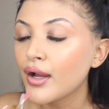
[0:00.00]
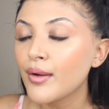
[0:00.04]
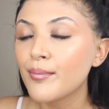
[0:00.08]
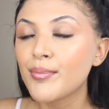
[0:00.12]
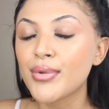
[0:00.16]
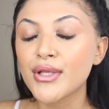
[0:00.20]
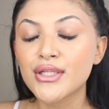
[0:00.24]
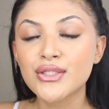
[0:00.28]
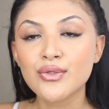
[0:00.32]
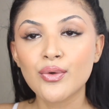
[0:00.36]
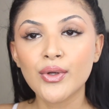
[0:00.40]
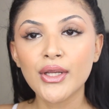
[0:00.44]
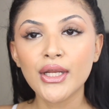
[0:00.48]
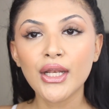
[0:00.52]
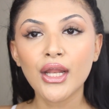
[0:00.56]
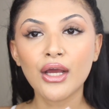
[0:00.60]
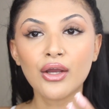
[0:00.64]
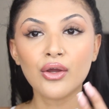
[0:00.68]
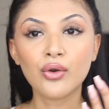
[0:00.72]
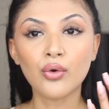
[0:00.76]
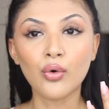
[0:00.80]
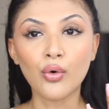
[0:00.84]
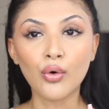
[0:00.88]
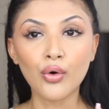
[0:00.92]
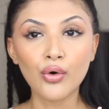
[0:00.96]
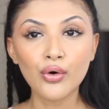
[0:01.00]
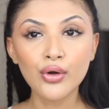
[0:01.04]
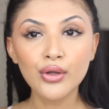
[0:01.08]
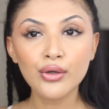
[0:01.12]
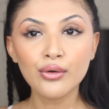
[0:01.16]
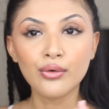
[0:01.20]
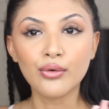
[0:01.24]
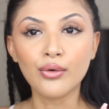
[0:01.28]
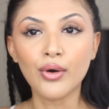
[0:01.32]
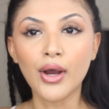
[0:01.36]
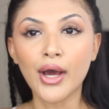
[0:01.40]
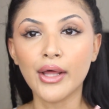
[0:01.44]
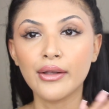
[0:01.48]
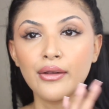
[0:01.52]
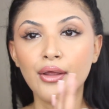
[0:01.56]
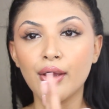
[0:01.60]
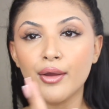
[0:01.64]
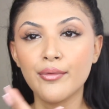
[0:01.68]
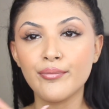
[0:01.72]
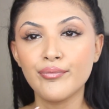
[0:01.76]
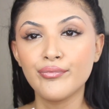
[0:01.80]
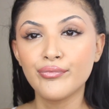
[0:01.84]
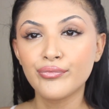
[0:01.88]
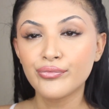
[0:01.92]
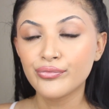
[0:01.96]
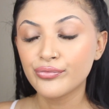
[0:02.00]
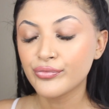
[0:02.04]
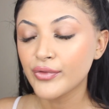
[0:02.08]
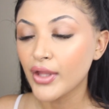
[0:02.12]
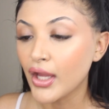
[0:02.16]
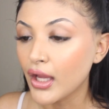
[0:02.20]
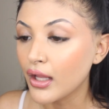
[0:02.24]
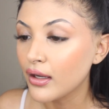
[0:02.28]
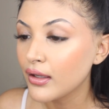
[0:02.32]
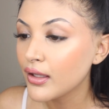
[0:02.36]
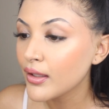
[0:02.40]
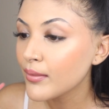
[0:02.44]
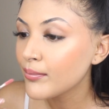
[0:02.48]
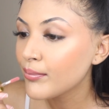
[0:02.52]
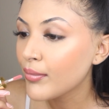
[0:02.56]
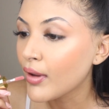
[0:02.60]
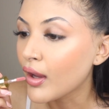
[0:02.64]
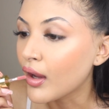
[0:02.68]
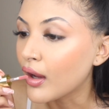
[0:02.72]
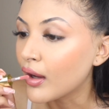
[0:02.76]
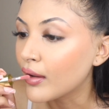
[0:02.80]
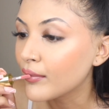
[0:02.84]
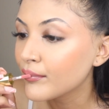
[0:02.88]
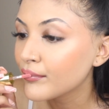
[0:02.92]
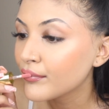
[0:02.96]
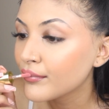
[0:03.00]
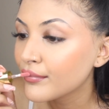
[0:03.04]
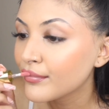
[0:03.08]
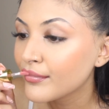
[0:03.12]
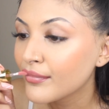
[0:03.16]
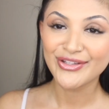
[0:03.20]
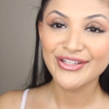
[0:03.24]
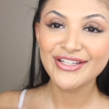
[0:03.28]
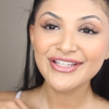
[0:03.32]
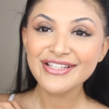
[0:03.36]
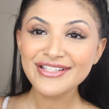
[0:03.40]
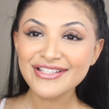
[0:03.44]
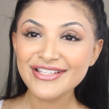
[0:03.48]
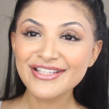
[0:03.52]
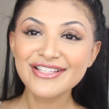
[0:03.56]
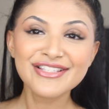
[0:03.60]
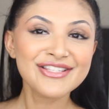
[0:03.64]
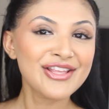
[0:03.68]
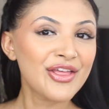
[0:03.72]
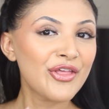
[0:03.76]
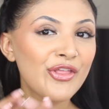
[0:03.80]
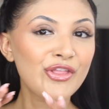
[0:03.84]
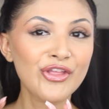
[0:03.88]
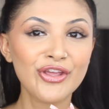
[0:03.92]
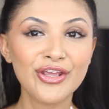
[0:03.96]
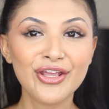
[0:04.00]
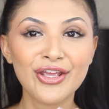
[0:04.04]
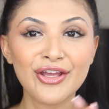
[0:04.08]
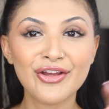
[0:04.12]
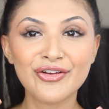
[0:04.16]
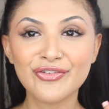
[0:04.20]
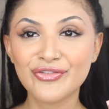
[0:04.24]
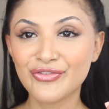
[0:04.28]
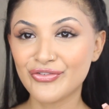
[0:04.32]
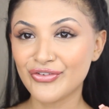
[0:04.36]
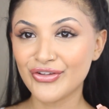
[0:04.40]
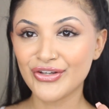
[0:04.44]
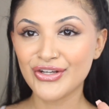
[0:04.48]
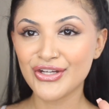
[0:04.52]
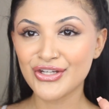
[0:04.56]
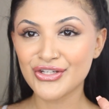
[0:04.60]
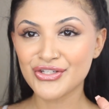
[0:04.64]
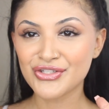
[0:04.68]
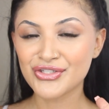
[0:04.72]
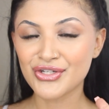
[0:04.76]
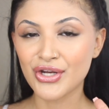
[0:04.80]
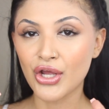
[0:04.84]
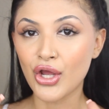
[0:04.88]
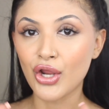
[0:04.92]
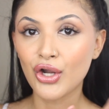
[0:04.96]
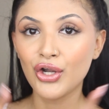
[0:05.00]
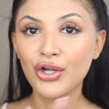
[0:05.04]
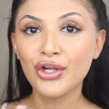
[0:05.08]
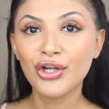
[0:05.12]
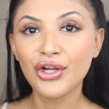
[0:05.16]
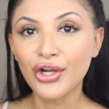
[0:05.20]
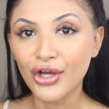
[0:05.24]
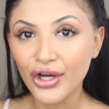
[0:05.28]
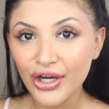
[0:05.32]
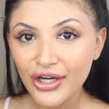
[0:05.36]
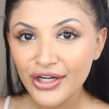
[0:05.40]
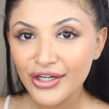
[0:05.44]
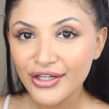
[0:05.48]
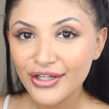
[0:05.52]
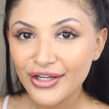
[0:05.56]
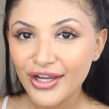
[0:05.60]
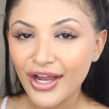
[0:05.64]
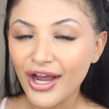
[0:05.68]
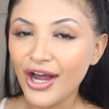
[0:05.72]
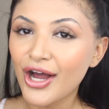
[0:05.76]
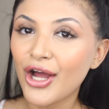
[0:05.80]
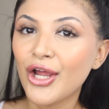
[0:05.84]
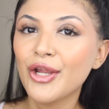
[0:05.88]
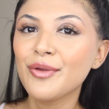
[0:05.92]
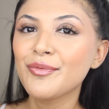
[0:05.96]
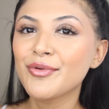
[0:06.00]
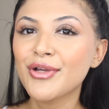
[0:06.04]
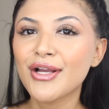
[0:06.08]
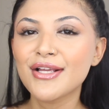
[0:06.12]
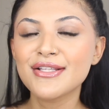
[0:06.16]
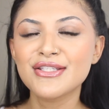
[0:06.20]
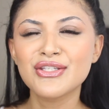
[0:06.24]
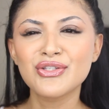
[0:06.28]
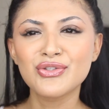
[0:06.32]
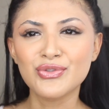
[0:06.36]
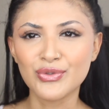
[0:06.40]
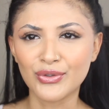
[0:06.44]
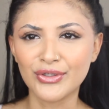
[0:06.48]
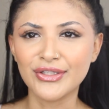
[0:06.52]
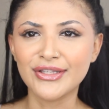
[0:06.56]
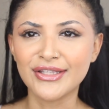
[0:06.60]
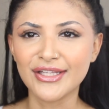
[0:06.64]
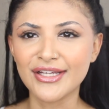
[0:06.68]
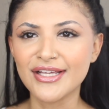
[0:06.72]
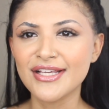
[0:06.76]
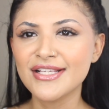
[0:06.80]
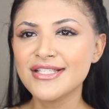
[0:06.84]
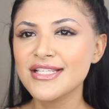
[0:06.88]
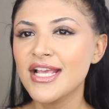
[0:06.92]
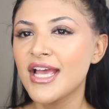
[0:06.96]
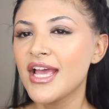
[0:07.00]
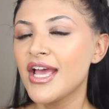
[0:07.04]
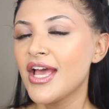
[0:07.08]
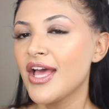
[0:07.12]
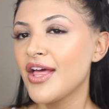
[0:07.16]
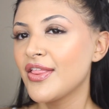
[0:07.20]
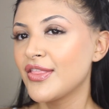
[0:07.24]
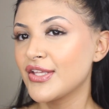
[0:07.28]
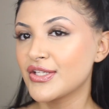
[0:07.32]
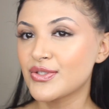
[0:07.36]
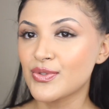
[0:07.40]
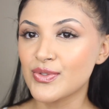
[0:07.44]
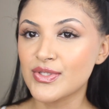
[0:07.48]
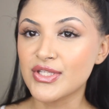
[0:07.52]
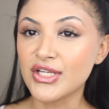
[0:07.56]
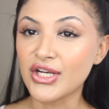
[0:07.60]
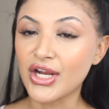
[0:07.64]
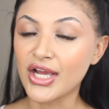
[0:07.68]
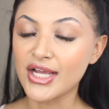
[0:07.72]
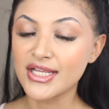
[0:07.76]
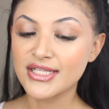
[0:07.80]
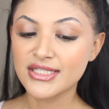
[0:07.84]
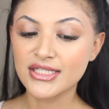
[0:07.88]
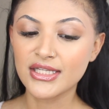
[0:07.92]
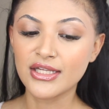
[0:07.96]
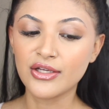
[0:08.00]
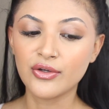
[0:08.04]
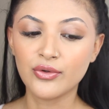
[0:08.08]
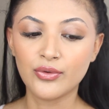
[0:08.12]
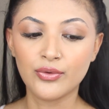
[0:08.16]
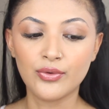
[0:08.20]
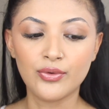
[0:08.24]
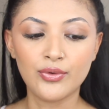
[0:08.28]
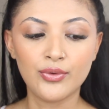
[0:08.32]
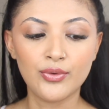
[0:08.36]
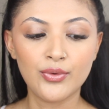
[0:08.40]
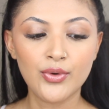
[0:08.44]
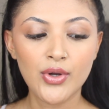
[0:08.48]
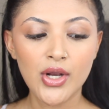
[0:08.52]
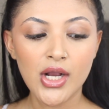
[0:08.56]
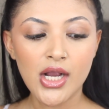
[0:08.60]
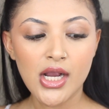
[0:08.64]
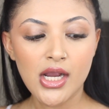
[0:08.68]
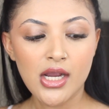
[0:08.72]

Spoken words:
between like an oil and a lip balm. So this is the finished look. I hope you guys enjoyed this. This was a nice little